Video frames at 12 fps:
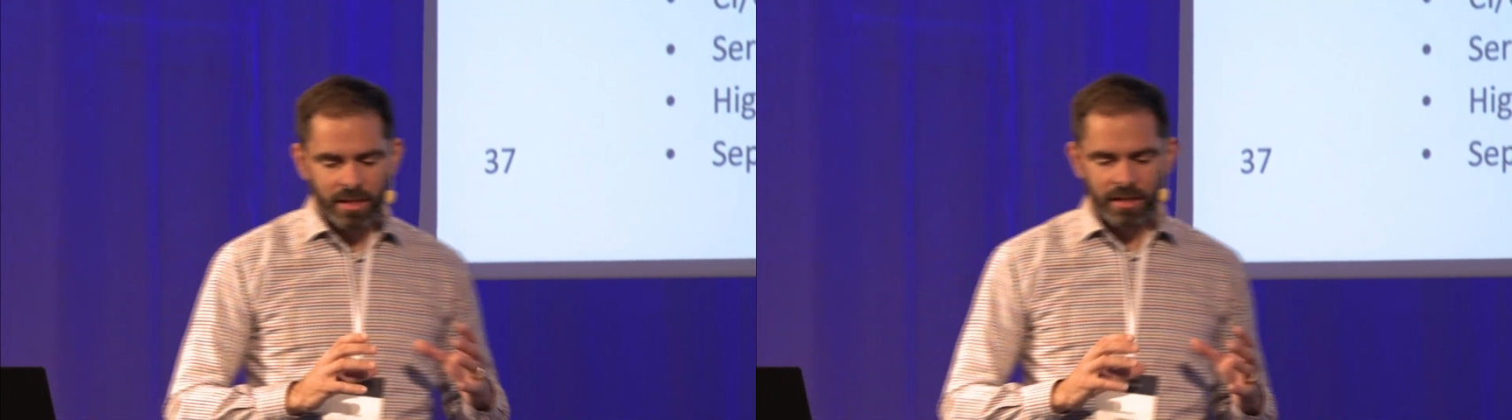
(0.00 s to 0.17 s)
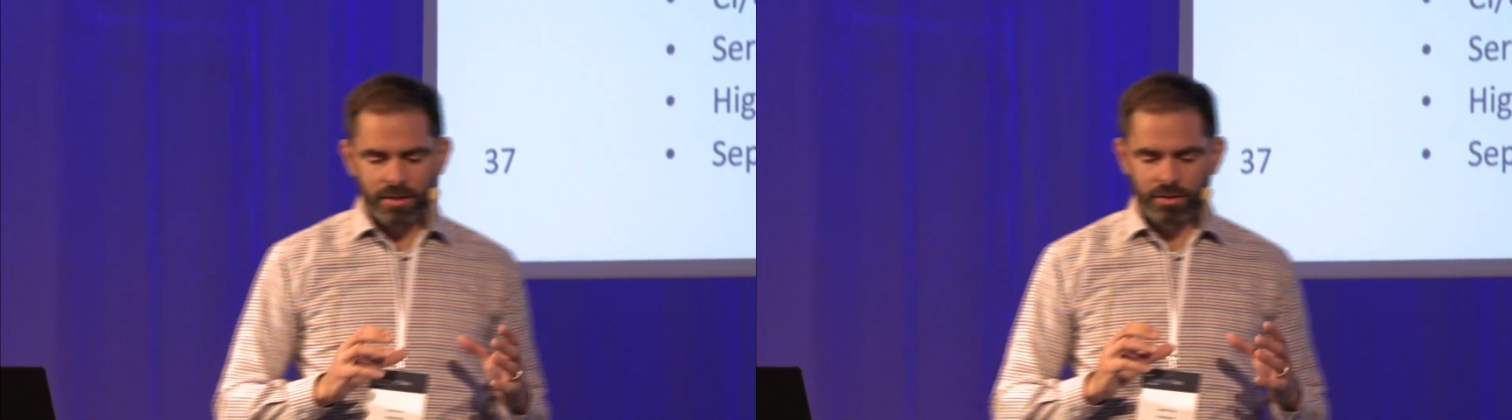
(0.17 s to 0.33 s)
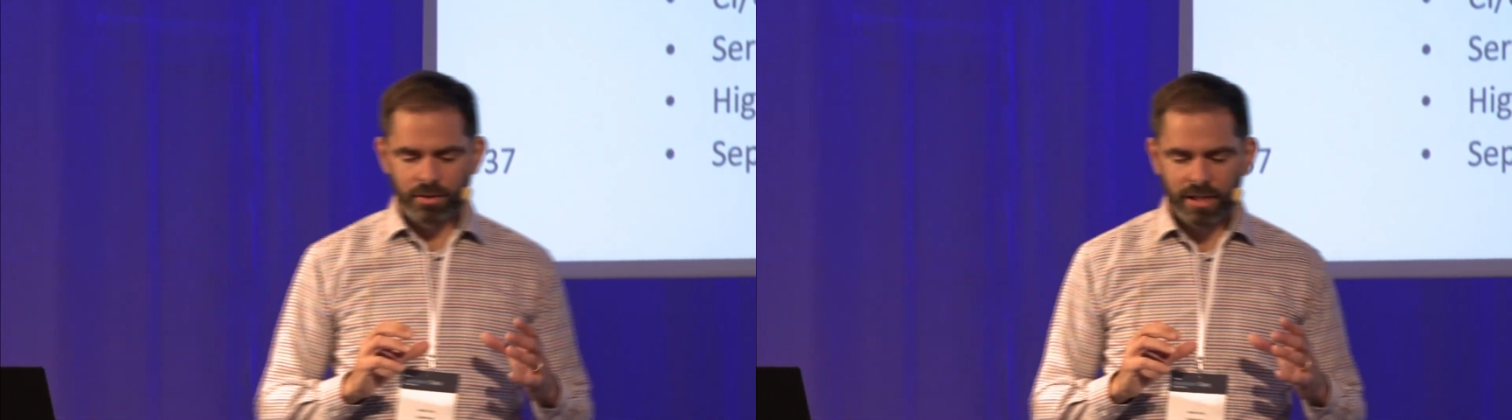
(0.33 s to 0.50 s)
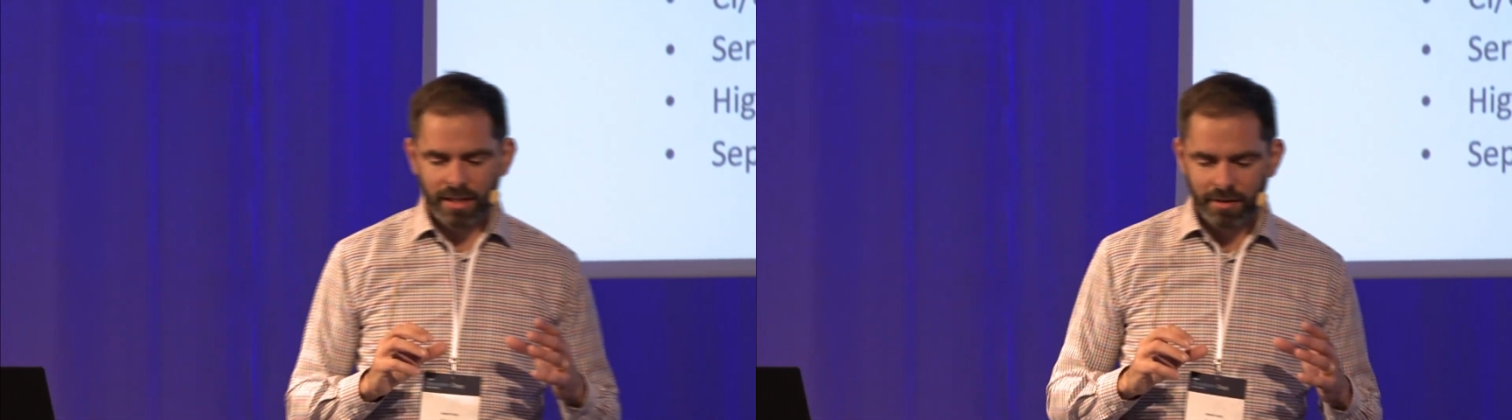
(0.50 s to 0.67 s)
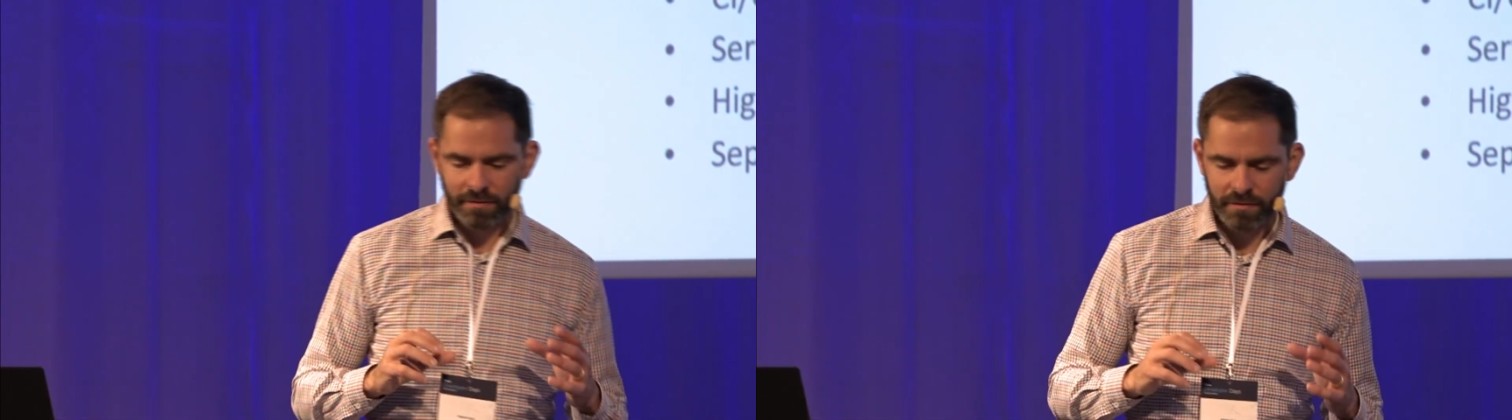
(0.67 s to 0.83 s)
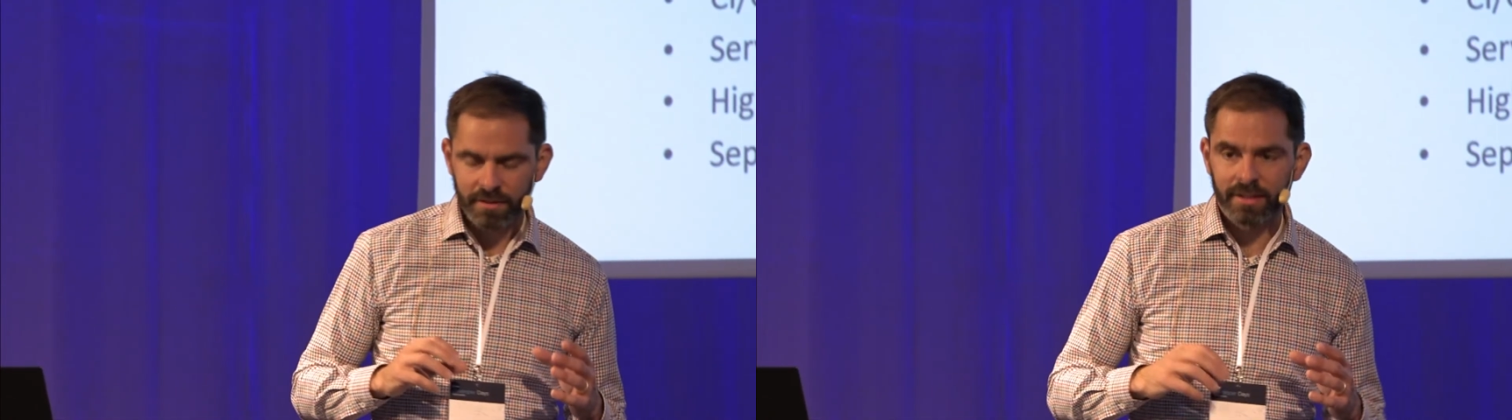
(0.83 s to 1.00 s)
should
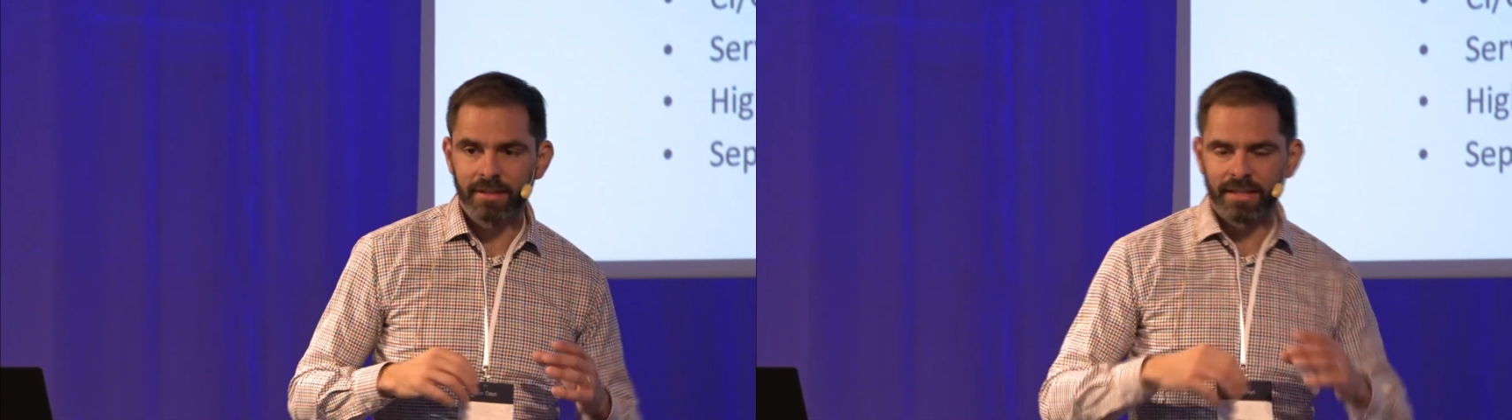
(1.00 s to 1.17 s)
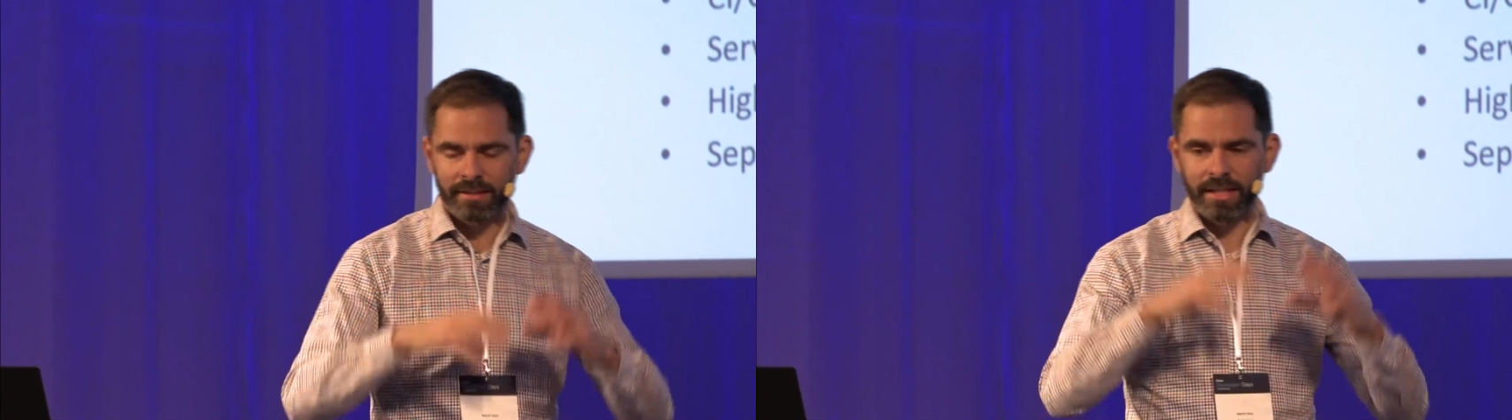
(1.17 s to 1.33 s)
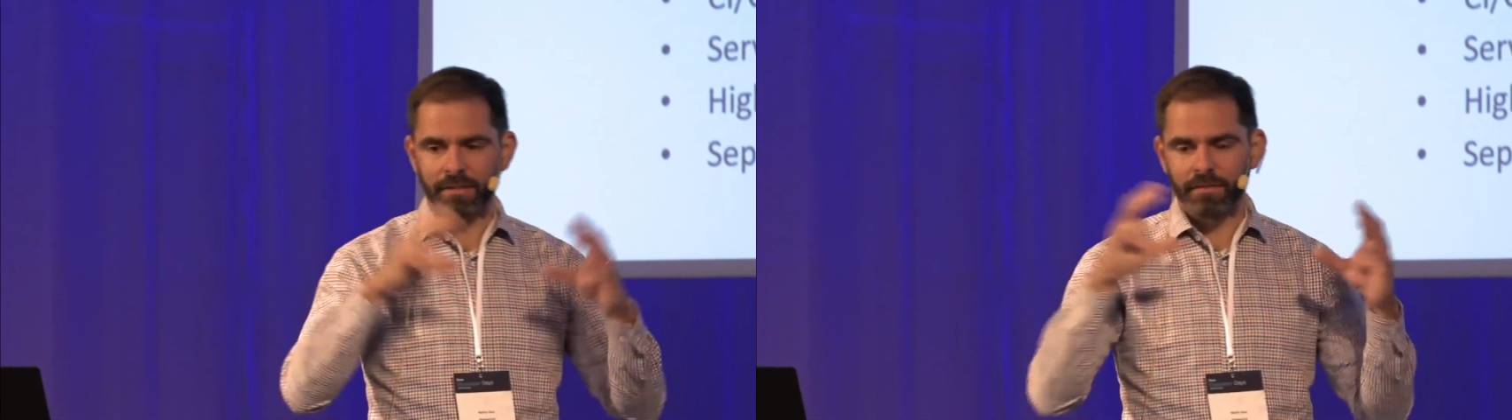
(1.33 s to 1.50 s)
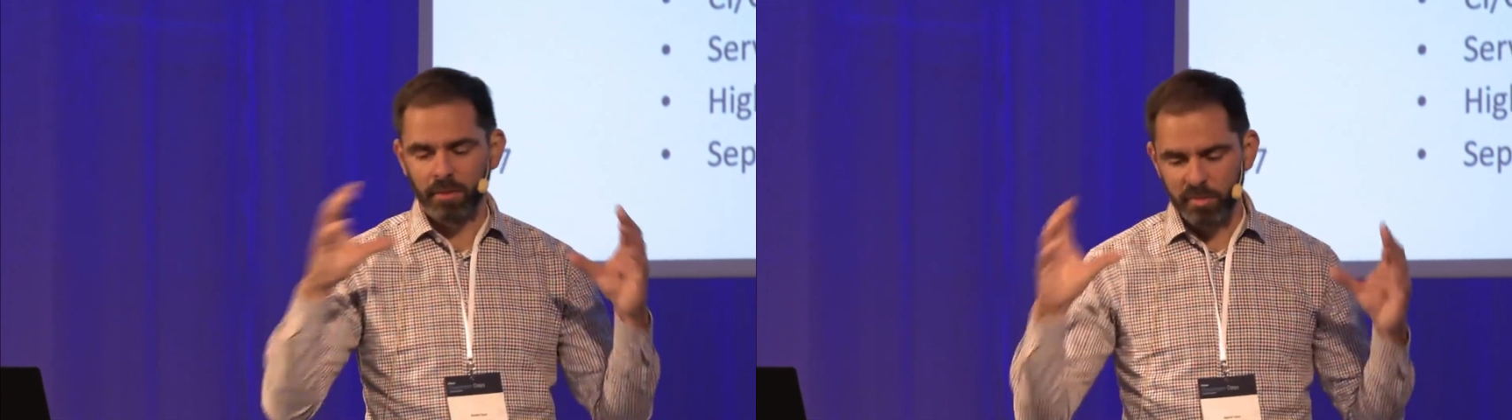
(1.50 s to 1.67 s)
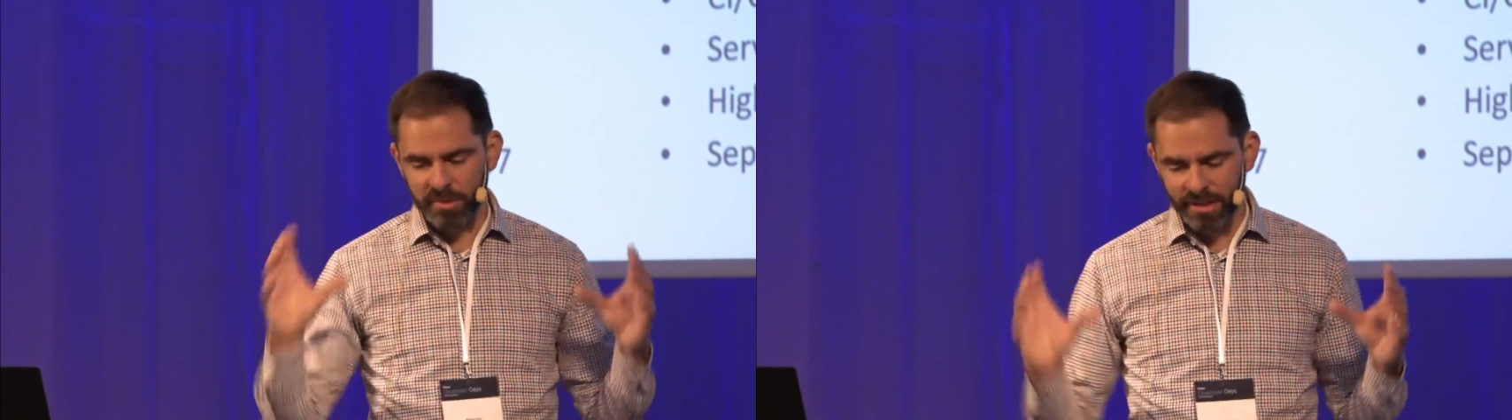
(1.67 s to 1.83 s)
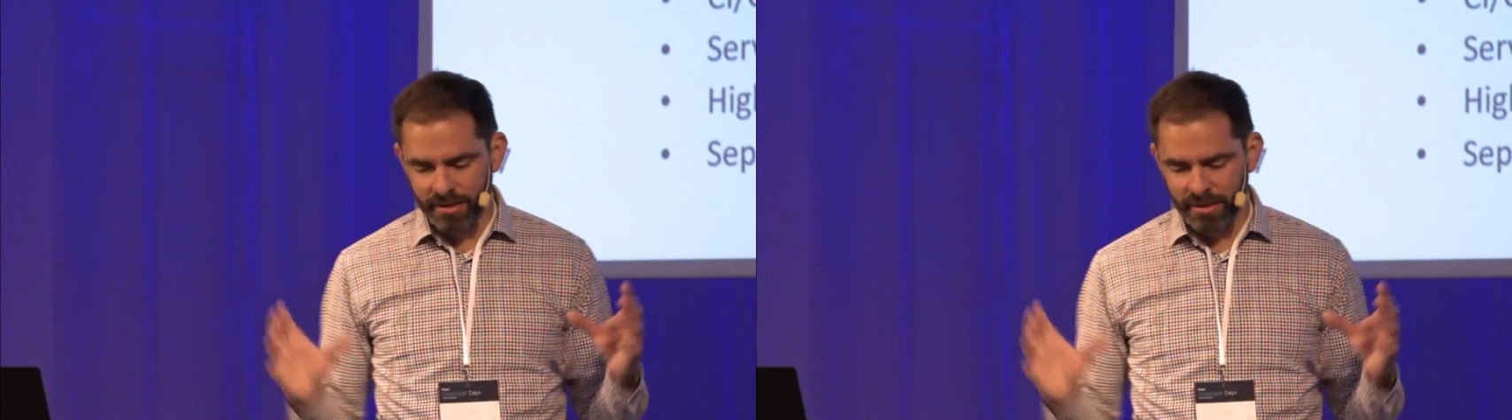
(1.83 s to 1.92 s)
have their DevOps